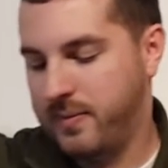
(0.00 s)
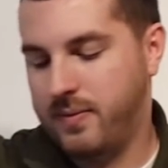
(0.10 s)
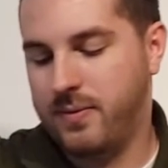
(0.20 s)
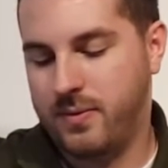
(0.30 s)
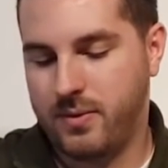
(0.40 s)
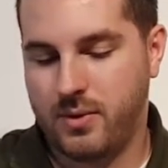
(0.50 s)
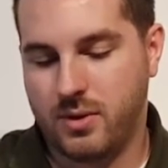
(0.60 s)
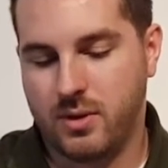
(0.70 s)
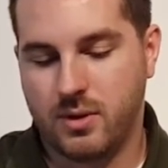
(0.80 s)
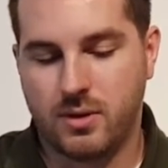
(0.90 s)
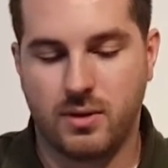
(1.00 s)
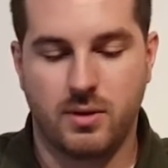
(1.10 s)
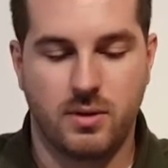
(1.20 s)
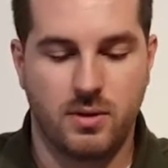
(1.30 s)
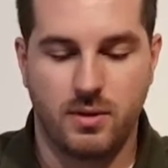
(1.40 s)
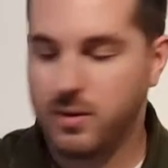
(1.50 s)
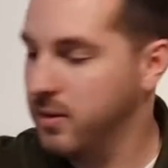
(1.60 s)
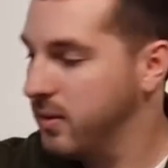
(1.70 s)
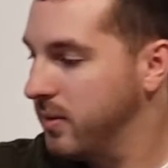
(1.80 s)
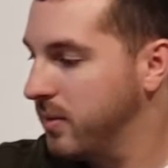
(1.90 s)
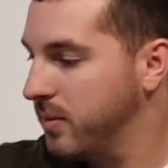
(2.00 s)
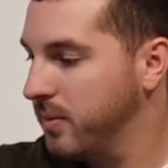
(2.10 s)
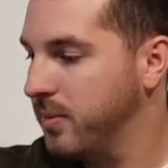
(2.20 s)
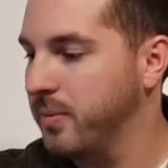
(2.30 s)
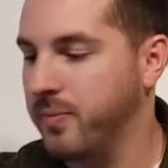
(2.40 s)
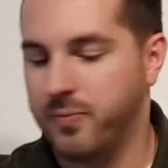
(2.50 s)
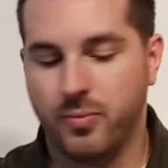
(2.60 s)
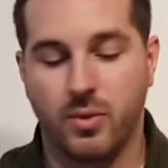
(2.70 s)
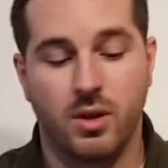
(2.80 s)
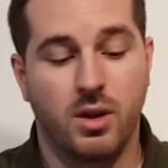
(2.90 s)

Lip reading: Nobody speaks.